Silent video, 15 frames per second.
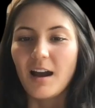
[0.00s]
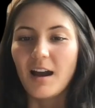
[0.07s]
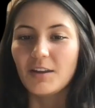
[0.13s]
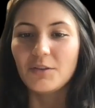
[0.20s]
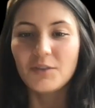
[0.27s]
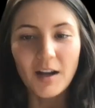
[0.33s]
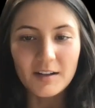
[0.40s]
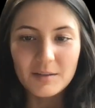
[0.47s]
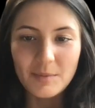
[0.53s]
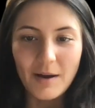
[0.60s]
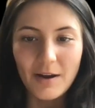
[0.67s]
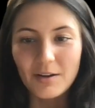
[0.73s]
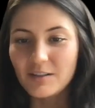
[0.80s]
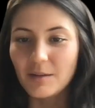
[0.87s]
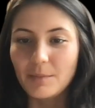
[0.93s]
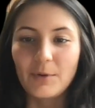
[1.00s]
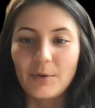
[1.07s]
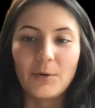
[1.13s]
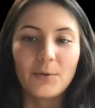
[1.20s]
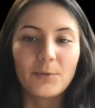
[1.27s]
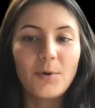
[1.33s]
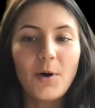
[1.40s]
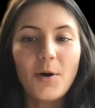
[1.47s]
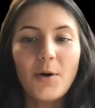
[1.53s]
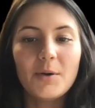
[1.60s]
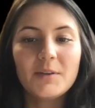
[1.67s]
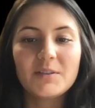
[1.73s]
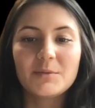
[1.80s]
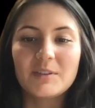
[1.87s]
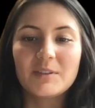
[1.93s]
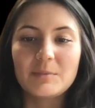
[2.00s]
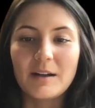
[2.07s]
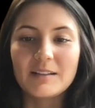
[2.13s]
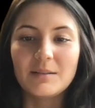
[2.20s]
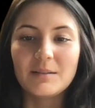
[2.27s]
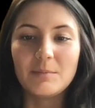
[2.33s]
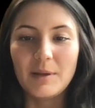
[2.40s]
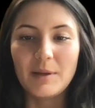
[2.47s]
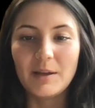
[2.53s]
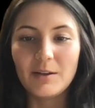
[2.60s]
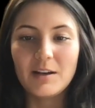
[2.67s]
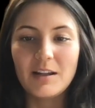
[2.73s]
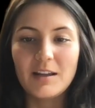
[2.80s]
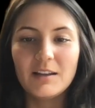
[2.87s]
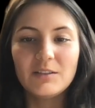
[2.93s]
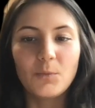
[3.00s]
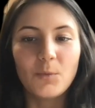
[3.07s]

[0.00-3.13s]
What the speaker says: You've talked about your typical roles and responsibilities.